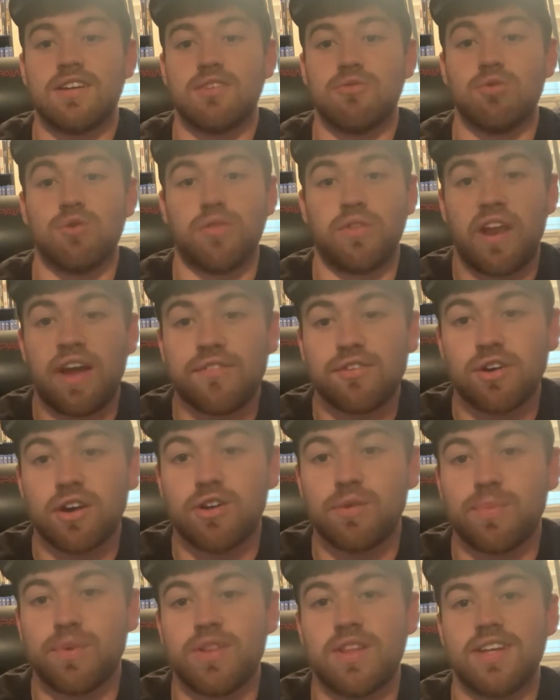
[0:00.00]
Will never
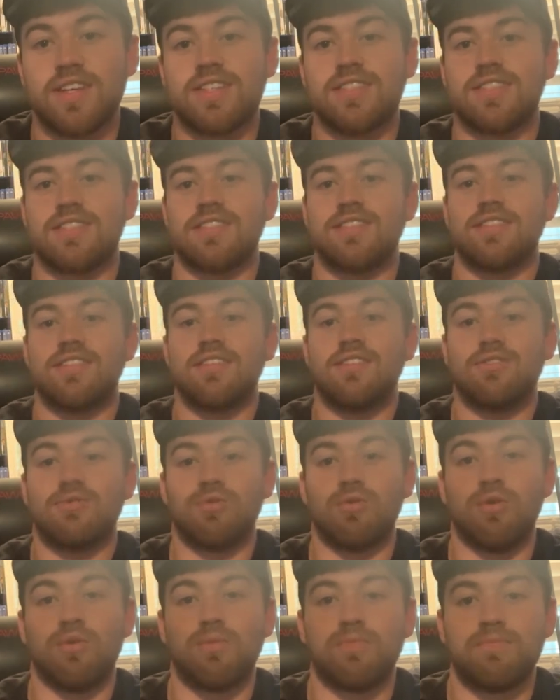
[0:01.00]
open this.
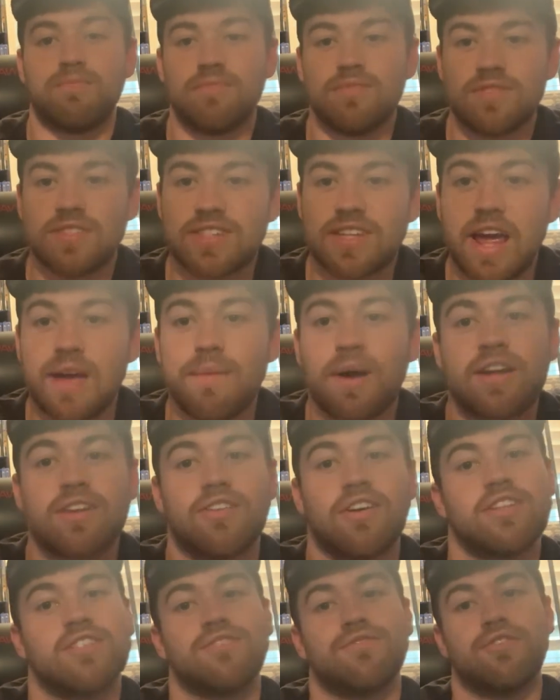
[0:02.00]
Will stay in my
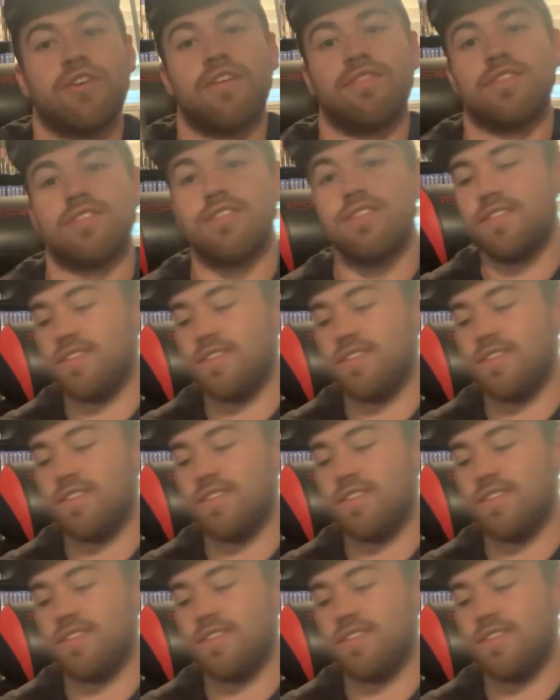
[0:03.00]
collection forever.